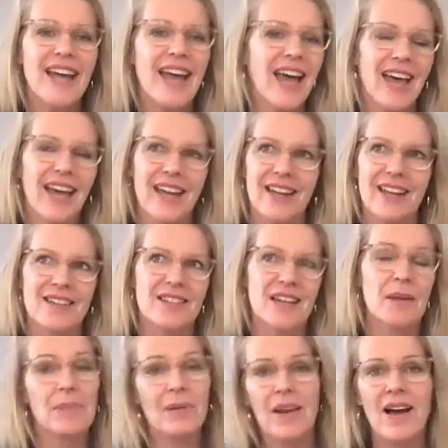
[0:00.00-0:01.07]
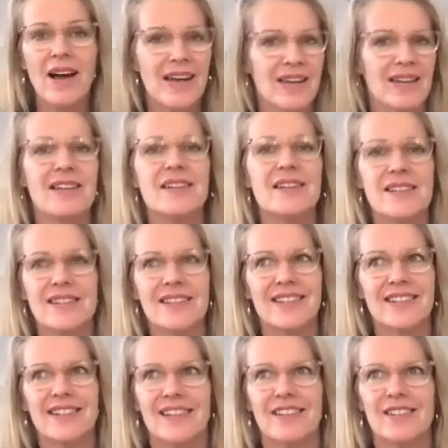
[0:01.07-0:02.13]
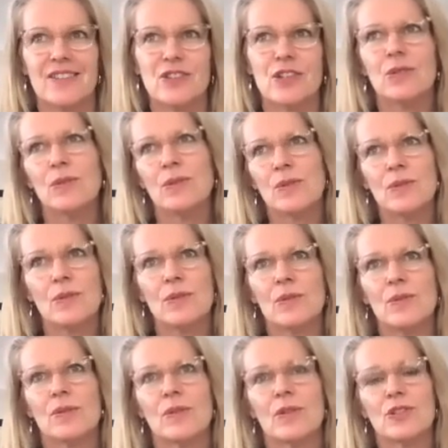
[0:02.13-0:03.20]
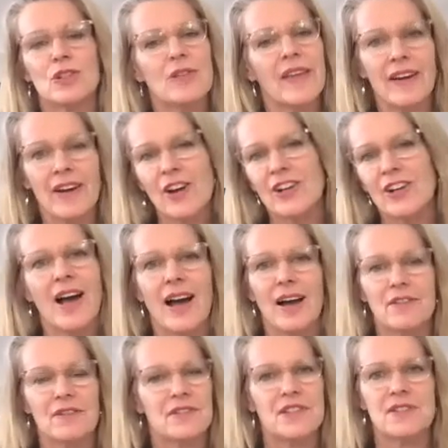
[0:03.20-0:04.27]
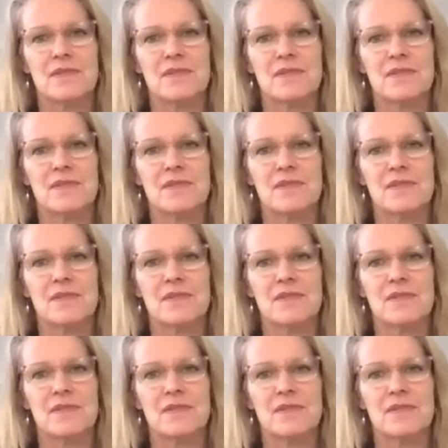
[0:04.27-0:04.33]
and apply it to their own life,